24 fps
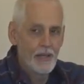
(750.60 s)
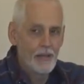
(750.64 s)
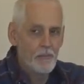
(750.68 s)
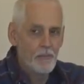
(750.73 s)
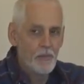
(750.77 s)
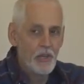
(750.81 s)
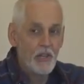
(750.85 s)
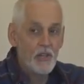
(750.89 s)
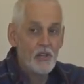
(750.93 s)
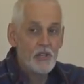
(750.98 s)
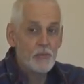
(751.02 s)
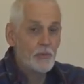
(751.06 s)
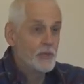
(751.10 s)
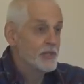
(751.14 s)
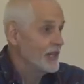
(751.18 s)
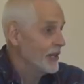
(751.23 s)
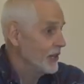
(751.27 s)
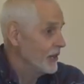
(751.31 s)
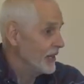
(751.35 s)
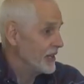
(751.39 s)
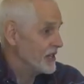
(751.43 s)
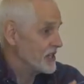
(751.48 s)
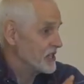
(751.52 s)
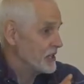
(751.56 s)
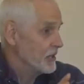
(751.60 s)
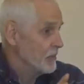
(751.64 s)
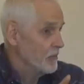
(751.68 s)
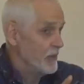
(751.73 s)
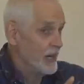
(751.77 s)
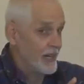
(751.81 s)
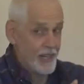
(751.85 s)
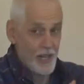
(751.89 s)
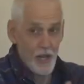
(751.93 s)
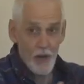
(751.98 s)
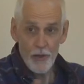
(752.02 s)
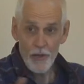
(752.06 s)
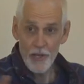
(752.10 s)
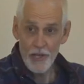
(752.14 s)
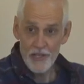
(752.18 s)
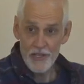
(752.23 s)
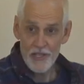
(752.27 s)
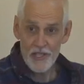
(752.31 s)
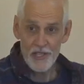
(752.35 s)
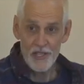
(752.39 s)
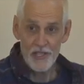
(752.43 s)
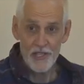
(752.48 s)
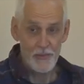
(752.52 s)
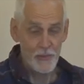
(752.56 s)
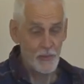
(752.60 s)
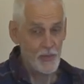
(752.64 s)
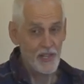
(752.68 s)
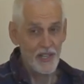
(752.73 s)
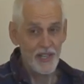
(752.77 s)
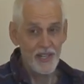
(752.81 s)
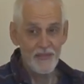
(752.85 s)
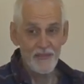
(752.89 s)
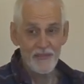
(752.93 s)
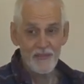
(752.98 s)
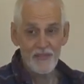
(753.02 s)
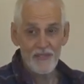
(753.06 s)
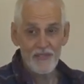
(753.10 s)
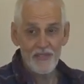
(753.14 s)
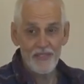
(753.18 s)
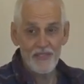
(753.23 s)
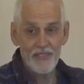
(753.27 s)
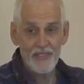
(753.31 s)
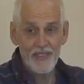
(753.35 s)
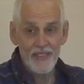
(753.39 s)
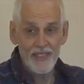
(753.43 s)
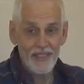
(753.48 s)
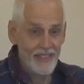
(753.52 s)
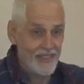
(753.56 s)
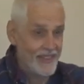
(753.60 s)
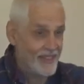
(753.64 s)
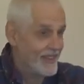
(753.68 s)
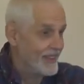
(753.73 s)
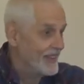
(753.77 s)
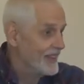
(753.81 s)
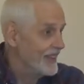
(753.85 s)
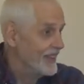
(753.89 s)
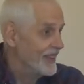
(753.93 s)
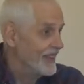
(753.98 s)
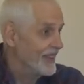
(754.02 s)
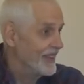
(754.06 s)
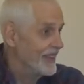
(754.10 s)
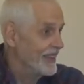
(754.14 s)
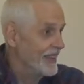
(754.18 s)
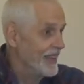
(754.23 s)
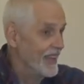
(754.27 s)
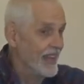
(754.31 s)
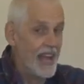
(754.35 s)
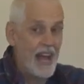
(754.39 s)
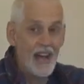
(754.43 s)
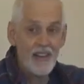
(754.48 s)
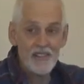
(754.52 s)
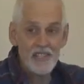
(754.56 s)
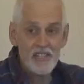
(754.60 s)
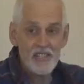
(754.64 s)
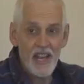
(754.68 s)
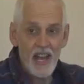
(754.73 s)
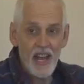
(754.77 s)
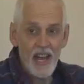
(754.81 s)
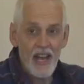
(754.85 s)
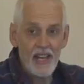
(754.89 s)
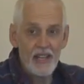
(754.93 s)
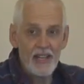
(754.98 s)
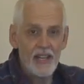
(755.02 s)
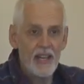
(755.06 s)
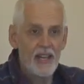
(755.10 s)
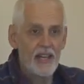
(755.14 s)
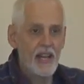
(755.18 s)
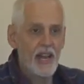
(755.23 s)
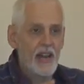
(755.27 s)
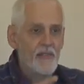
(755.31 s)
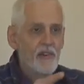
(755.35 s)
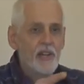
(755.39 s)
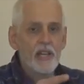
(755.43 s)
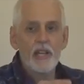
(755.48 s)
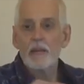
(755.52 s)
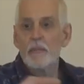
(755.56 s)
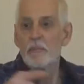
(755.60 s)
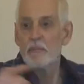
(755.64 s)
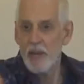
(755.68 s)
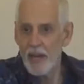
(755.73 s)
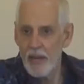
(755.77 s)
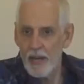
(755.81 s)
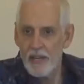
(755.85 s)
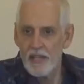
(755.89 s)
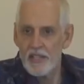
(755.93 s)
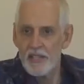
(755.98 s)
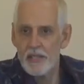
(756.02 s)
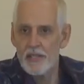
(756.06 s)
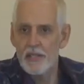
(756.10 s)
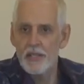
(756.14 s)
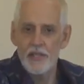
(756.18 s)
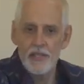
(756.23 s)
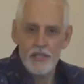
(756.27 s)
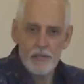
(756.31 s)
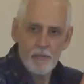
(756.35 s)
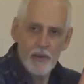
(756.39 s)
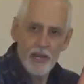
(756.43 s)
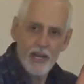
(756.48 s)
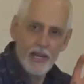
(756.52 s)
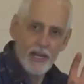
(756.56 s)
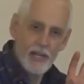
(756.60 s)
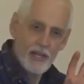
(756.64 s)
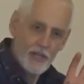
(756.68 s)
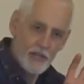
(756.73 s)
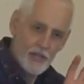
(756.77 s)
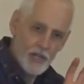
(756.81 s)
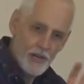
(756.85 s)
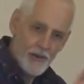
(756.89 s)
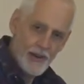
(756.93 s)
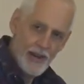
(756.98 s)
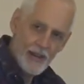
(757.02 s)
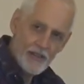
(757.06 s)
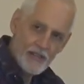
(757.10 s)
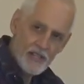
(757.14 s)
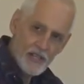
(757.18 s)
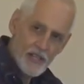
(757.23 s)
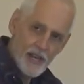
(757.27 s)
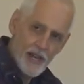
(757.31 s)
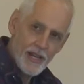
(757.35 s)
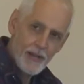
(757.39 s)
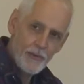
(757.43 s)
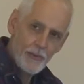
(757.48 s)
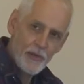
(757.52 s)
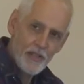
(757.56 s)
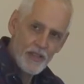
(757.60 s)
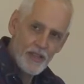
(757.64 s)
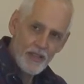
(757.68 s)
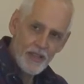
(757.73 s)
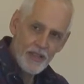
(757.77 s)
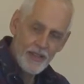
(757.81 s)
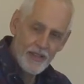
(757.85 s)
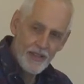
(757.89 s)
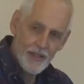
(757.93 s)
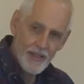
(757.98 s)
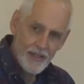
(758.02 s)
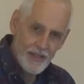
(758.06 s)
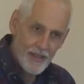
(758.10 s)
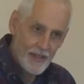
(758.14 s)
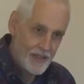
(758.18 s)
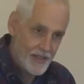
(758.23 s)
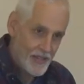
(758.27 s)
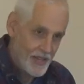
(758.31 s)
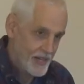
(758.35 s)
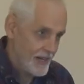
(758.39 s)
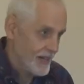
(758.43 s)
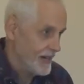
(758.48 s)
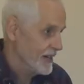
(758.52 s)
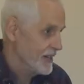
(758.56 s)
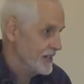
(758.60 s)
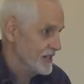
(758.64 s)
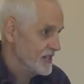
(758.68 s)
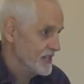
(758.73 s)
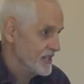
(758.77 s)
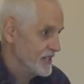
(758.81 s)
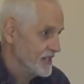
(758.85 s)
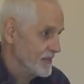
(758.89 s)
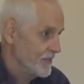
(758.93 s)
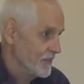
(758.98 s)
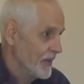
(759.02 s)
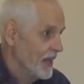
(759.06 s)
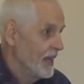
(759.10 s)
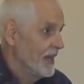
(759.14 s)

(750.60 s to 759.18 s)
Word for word: Because when you look at somebody, all you can see is what? The outside, and every comparison is made. Your outside with theirs.